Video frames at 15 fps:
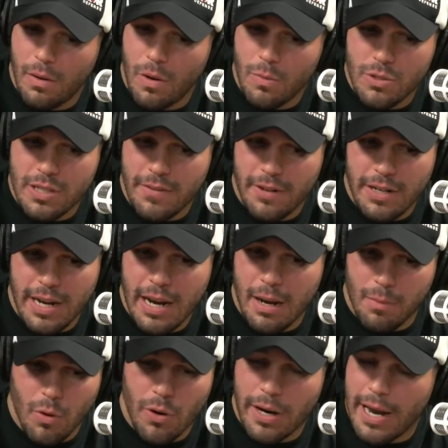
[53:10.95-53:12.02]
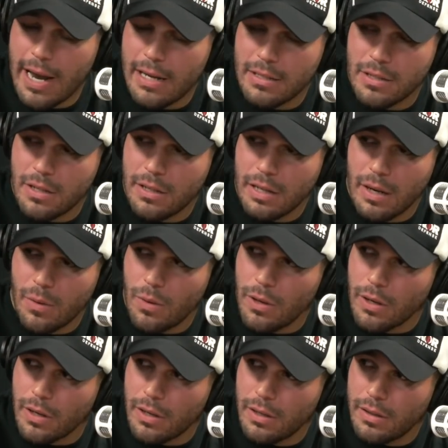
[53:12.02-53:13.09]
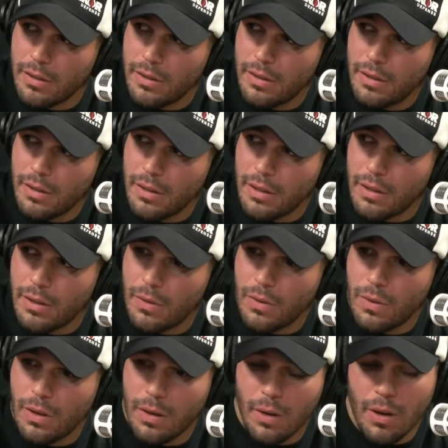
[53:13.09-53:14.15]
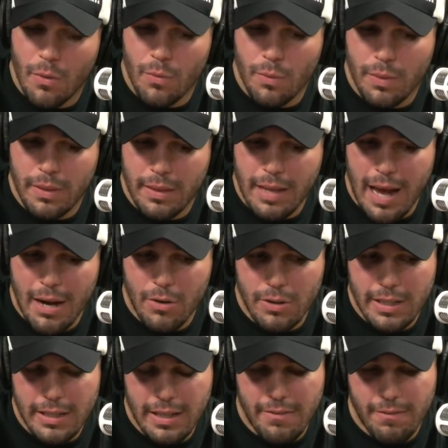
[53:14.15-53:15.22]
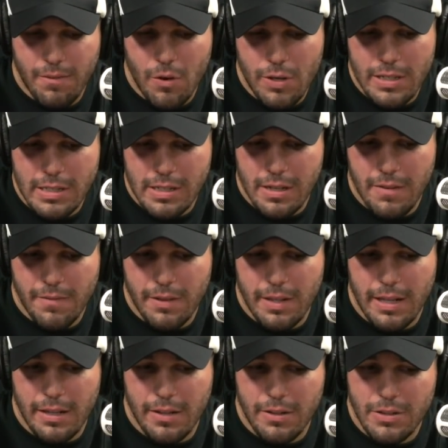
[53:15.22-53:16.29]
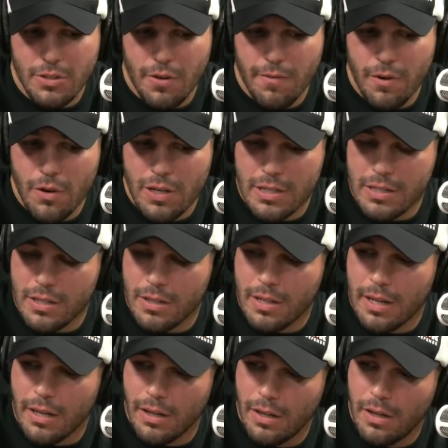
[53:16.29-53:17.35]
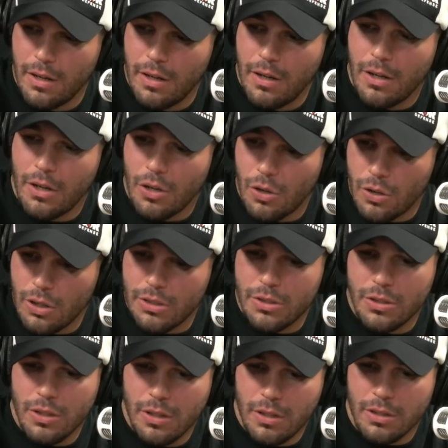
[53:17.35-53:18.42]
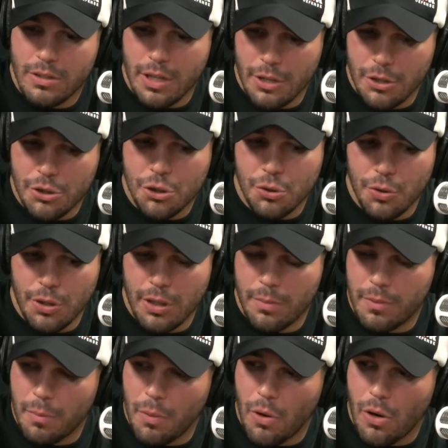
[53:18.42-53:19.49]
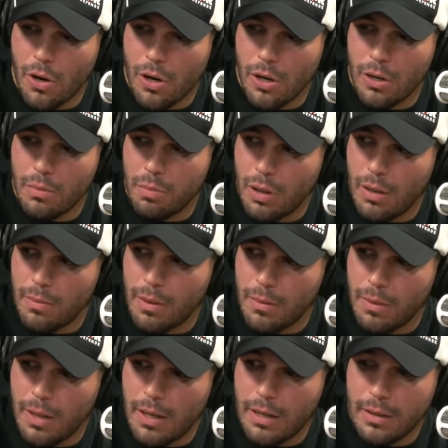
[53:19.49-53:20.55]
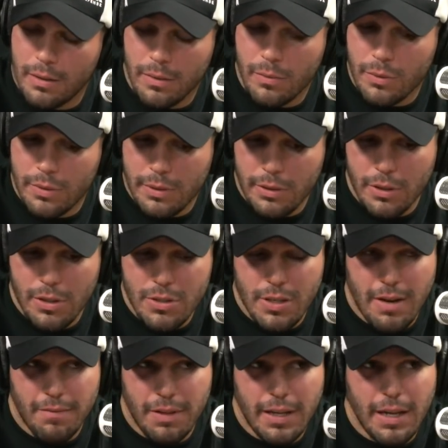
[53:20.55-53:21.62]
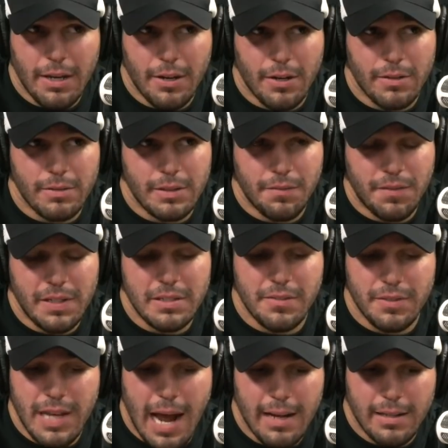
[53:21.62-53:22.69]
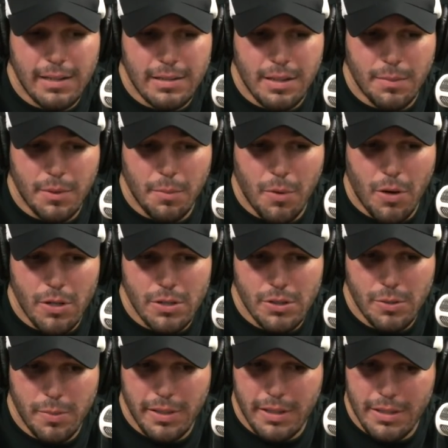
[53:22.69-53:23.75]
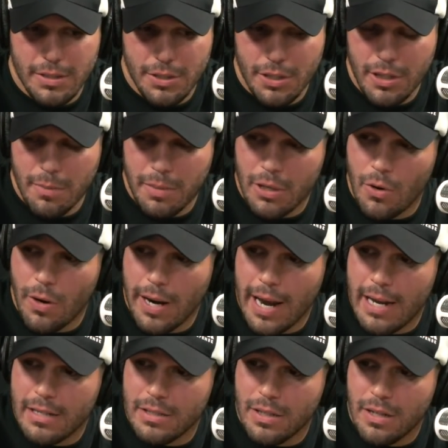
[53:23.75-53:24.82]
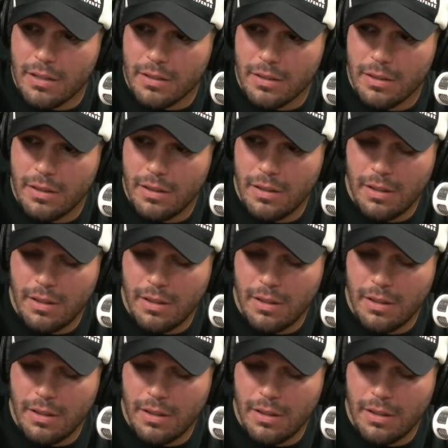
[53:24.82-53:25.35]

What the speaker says: Almost every day I'm going hands-on at work, and I don't think they focus enough on that. They're so focused on like, let's get your shooting up to par, blah, blah, blah. You also have to get your defensive tactics up to par too, because you're going to be going hands-on.